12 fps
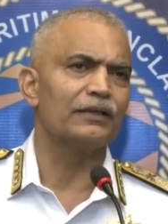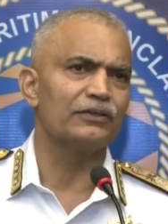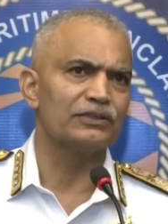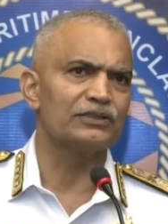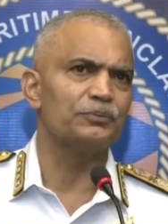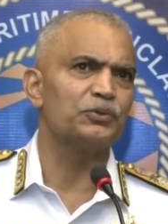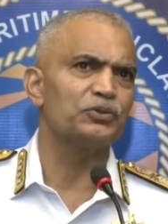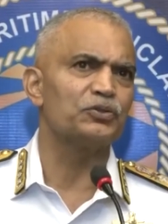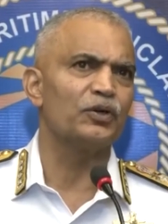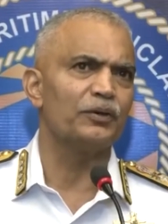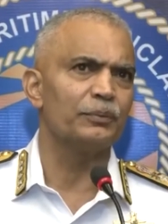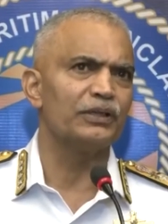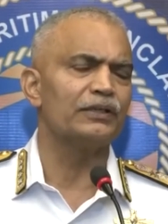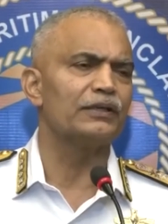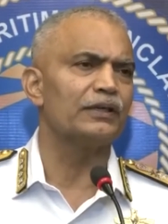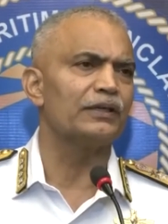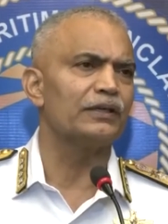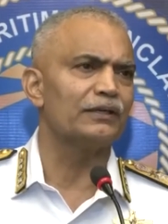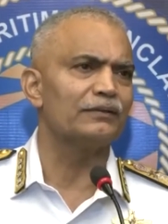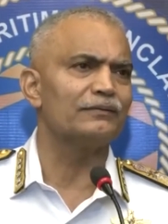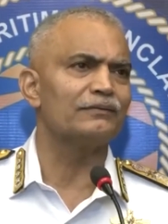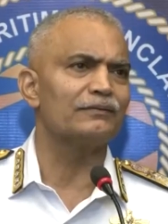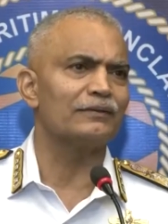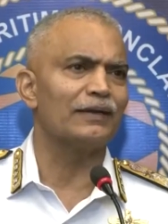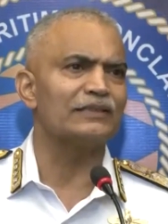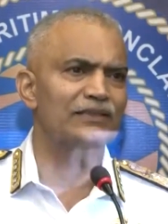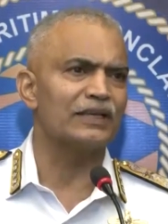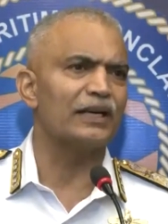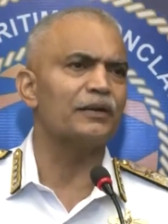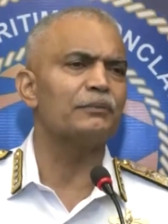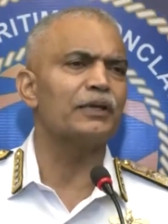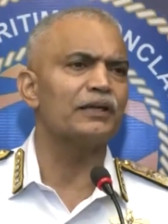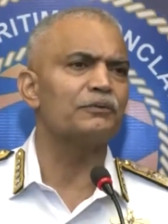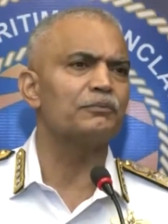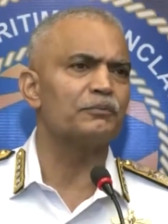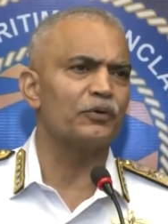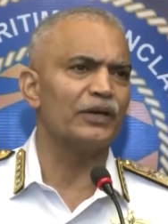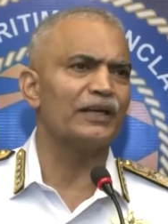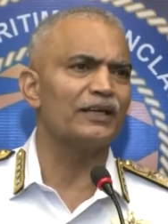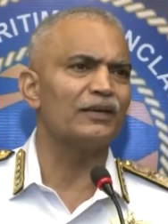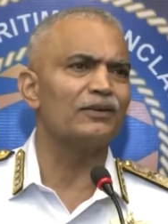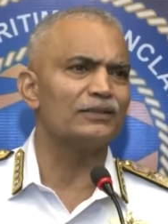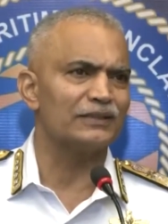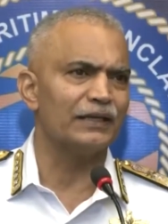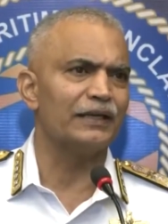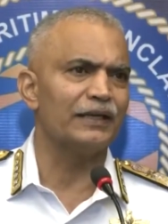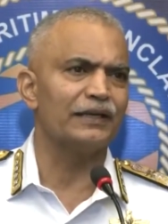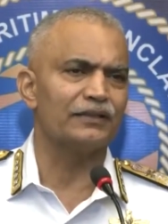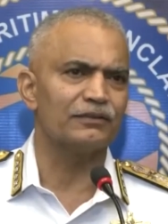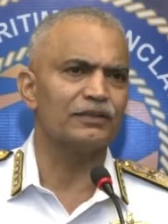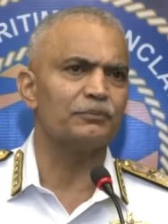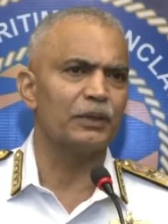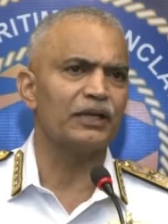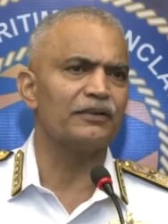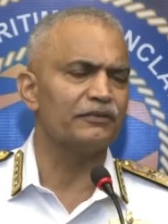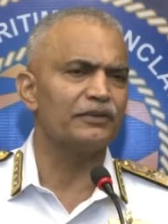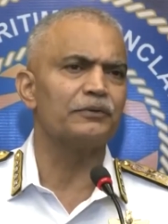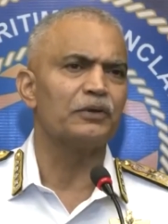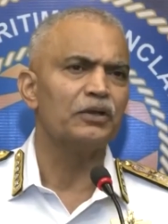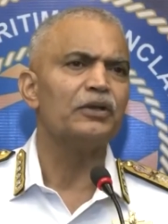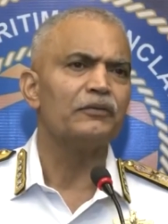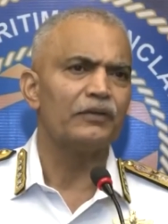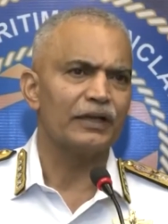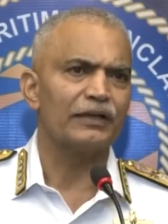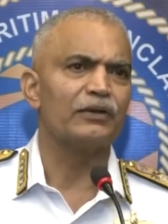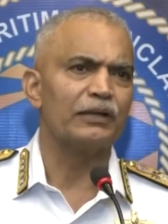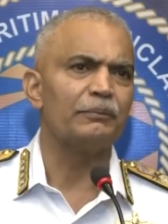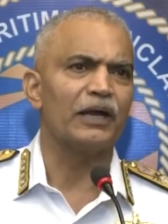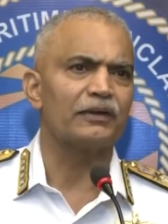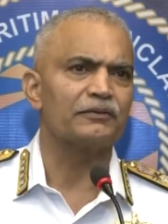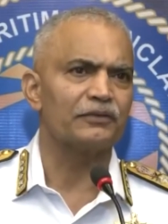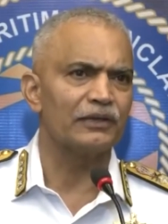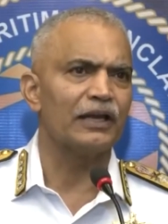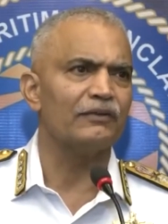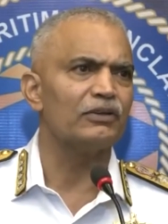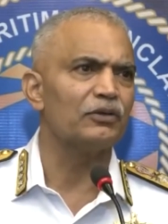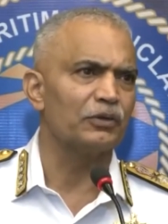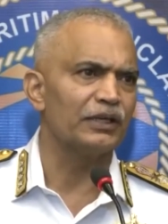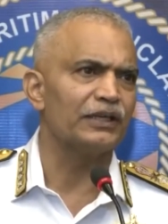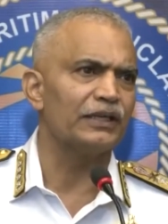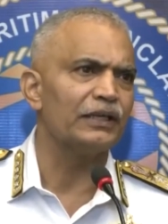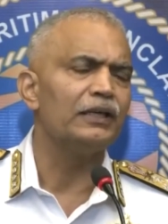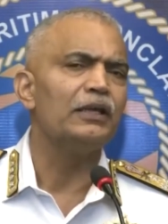It was supposed to have been uh, transcribed and provided on Sunday. It is Monday. We, when I get back, we'll have a look at it.